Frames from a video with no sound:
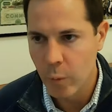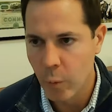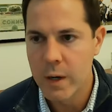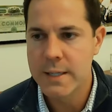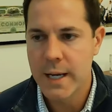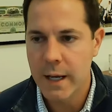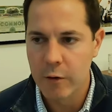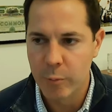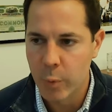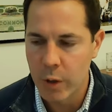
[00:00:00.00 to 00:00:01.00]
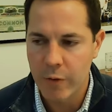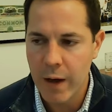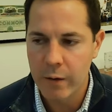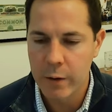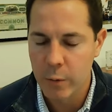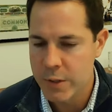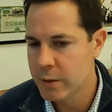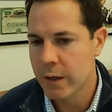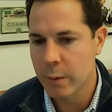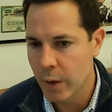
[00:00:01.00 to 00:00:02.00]
110 of book value, we're still
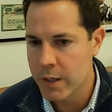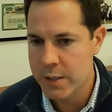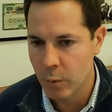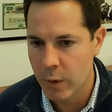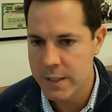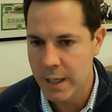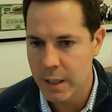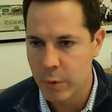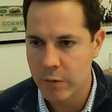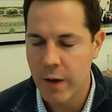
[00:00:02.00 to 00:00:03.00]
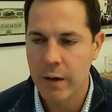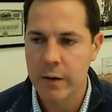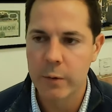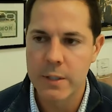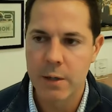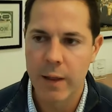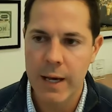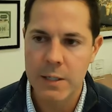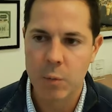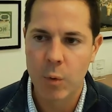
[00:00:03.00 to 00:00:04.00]
getting priced at 110 of book value. And so
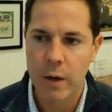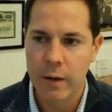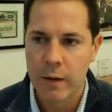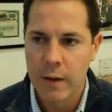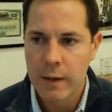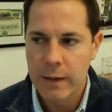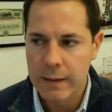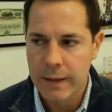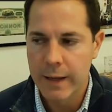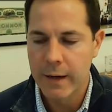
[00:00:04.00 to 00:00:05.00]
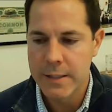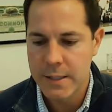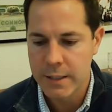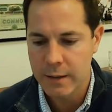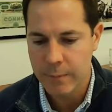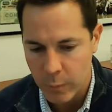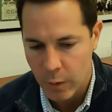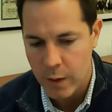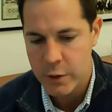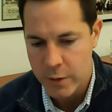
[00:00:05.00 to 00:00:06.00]
that's what led us to
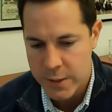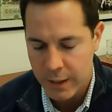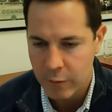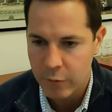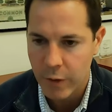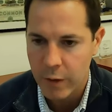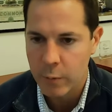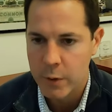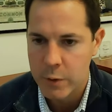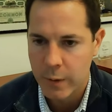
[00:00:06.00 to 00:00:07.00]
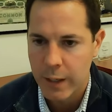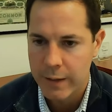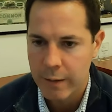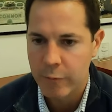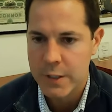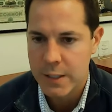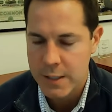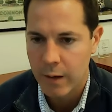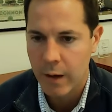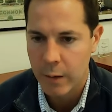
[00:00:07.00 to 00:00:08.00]
launch our second fund, which had an emphasis
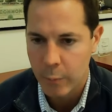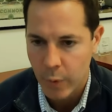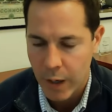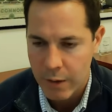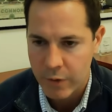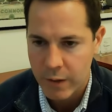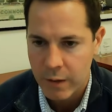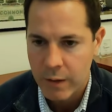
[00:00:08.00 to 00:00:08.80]
on the private.